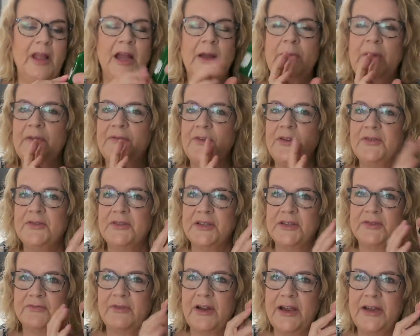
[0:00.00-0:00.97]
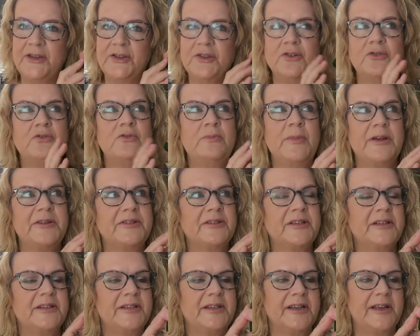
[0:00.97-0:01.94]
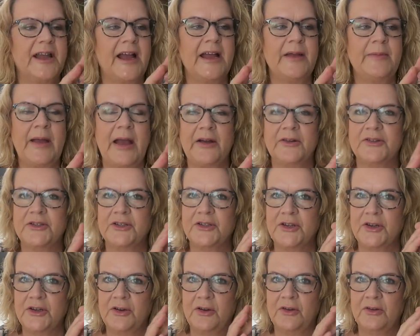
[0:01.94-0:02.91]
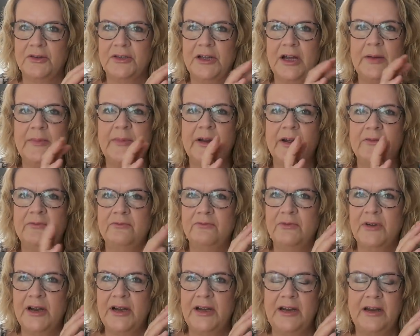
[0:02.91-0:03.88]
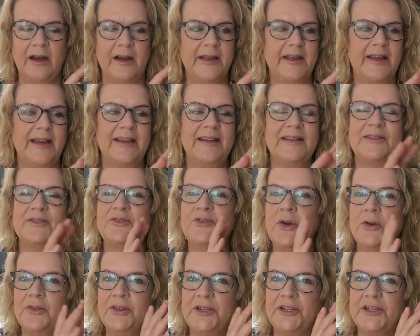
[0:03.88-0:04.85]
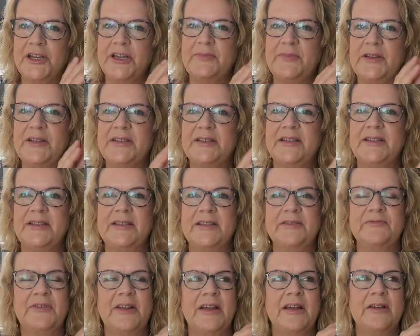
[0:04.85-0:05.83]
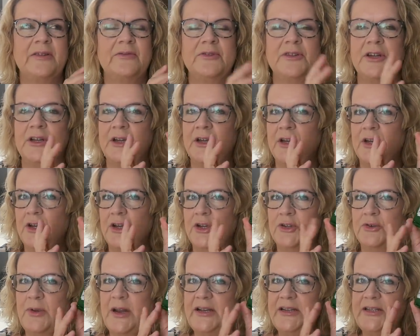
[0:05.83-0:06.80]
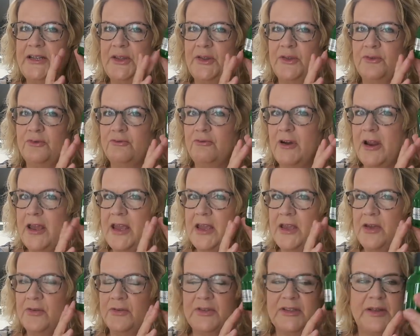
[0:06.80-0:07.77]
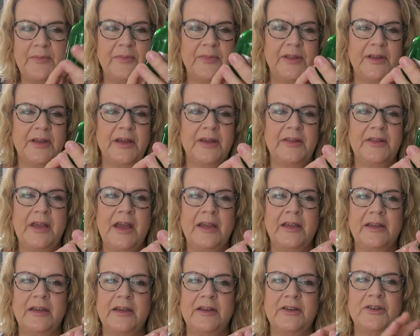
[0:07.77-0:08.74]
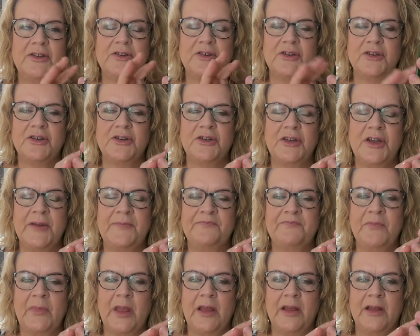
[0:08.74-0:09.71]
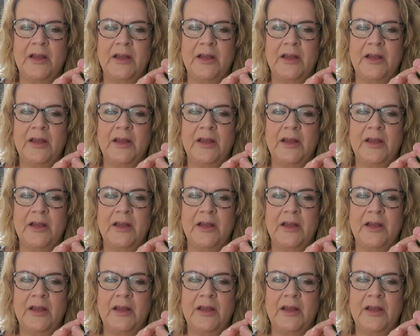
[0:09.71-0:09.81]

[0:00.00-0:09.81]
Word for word: Um, I've used this range almost since it came out, a good long time, and I really like it. It's not the cheapest. This is around 23 or something, I think, and you can... Um,